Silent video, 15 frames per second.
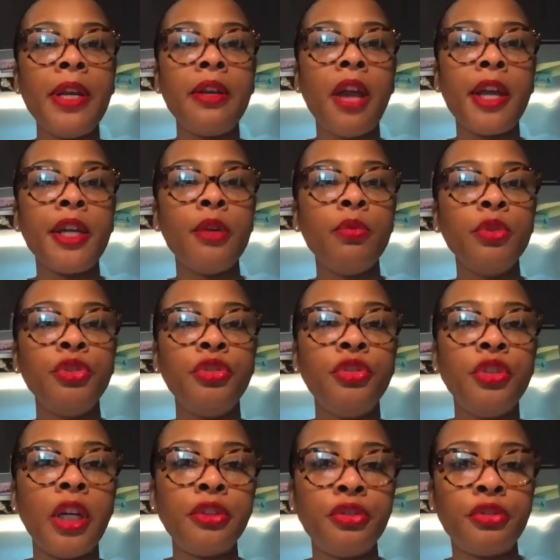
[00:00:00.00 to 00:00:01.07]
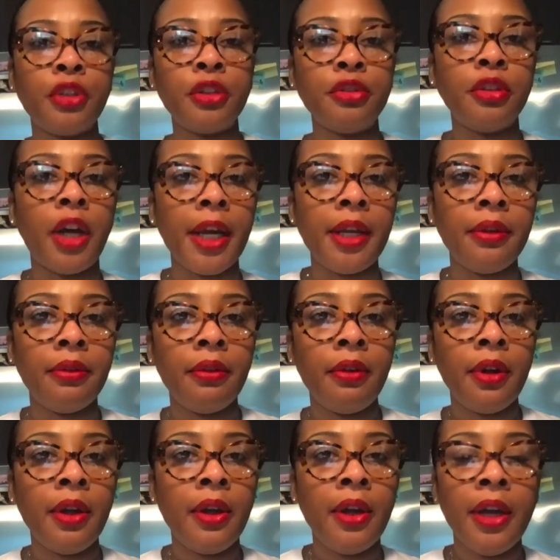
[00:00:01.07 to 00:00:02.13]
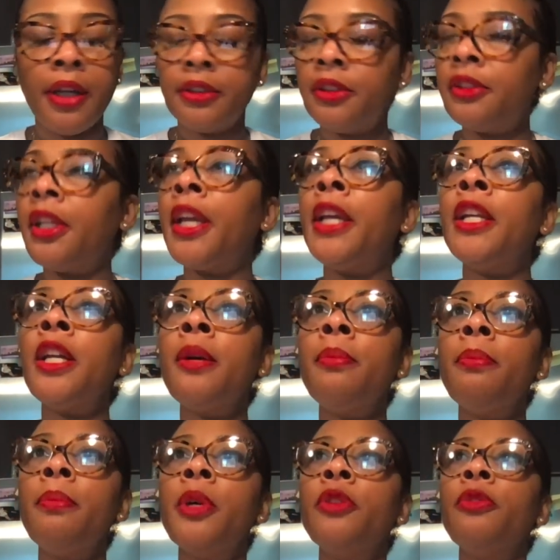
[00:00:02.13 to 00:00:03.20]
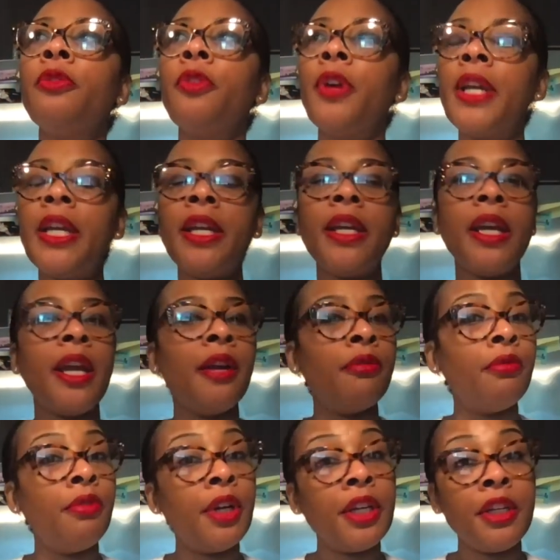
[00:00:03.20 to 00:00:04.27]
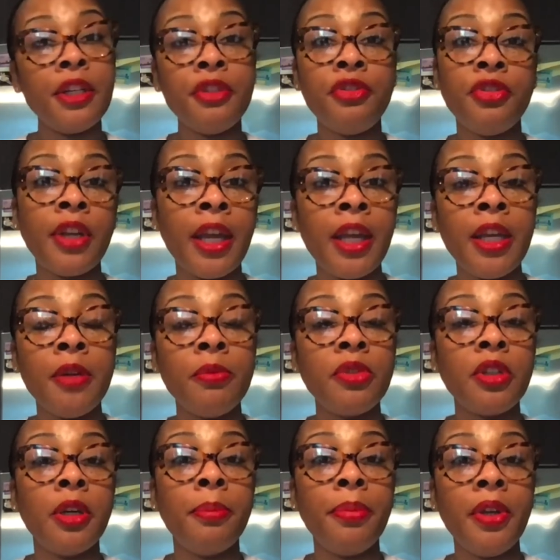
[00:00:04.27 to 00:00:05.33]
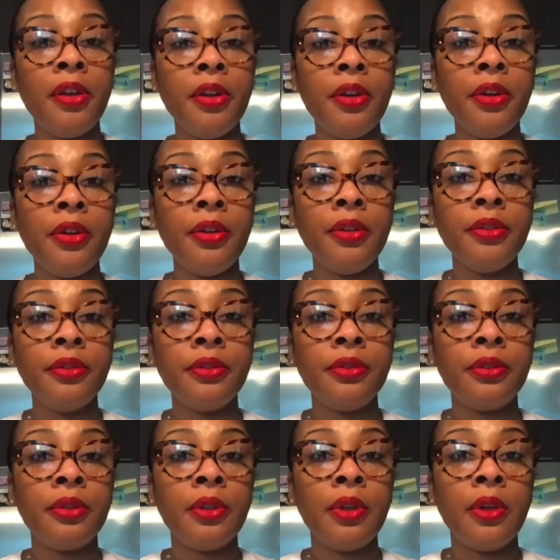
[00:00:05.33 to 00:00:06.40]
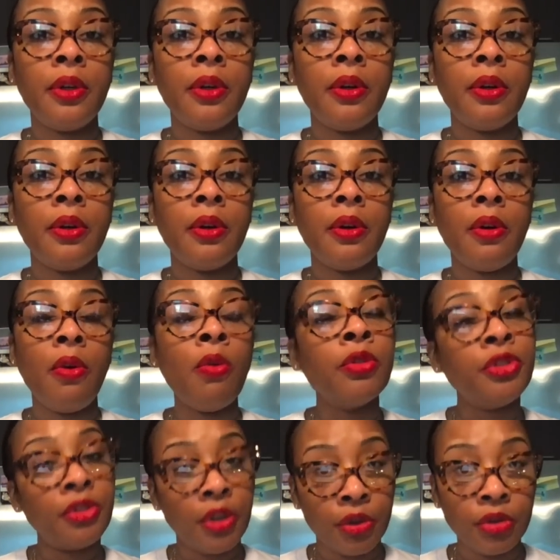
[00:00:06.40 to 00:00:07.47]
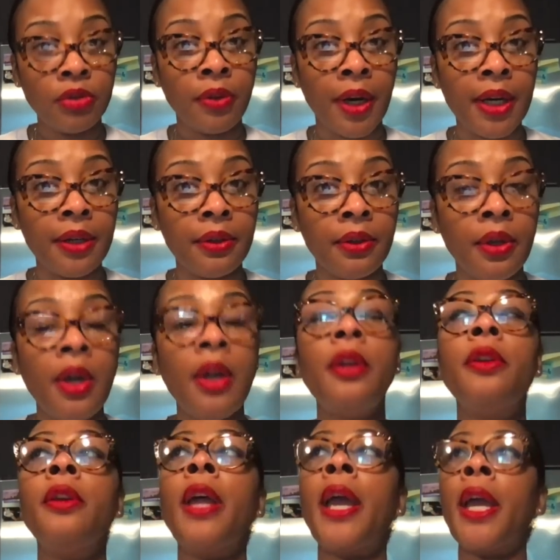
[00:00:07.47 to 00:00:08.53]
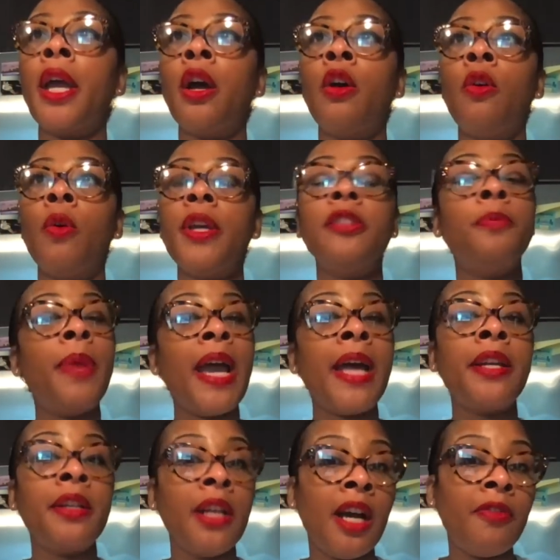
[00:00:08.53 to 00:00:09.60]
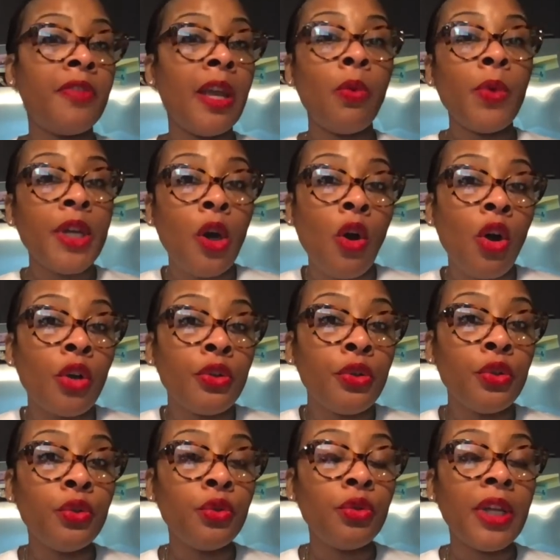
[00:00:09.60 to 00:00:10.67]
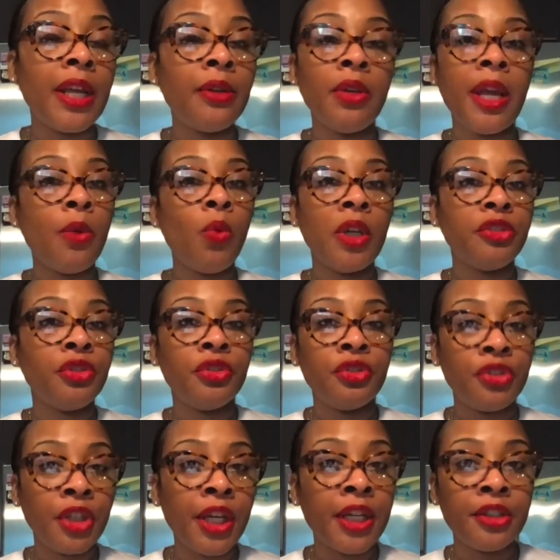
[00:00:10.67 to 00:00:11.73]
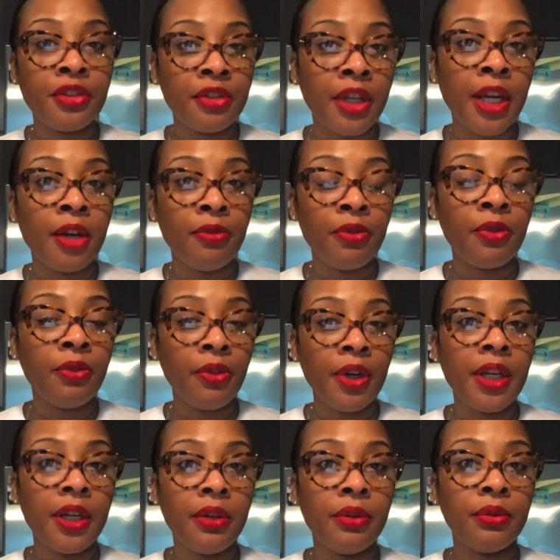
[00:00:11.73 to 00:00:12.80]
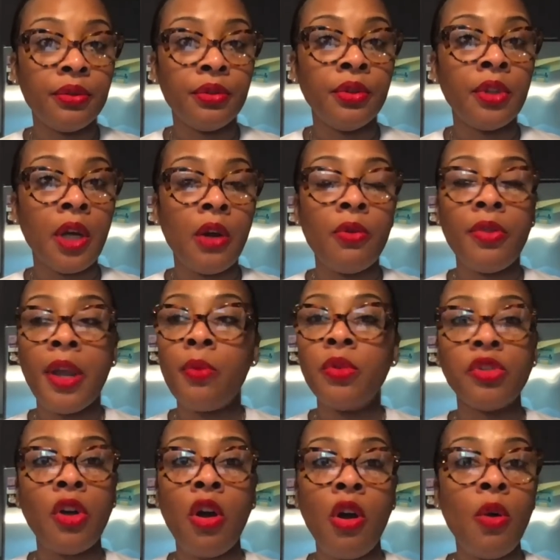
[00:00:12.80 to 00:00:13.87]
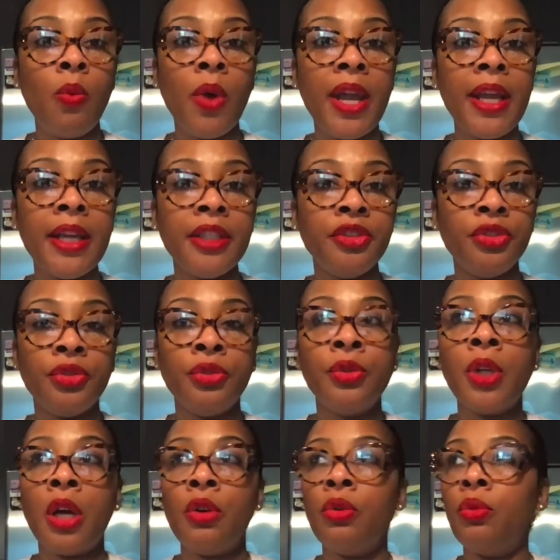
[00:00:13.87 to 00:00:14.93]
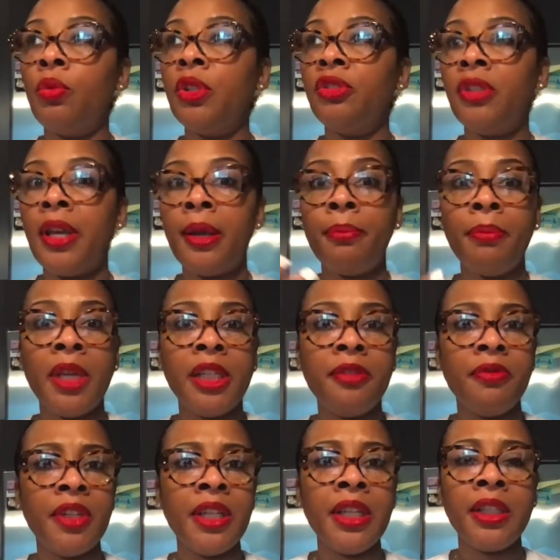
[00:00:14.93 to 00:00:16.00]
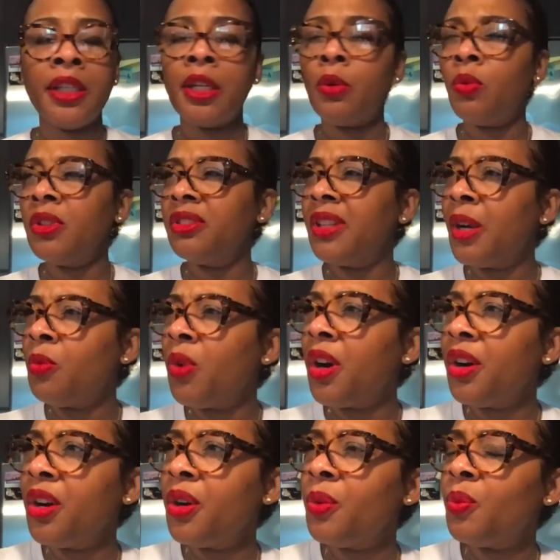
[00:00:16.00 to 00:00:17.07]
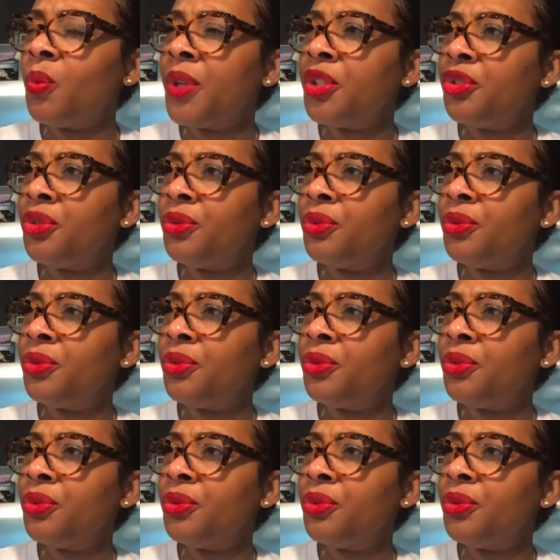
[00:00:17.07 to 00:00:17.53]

it like it was yesterday. Teena Marie and Rickety James appears on Soul Train. Now, it's bad enough that we all knew that they wasn't singing for real. You know, they was always, you know, what is that? Milli Vanilli? What's that word? Lip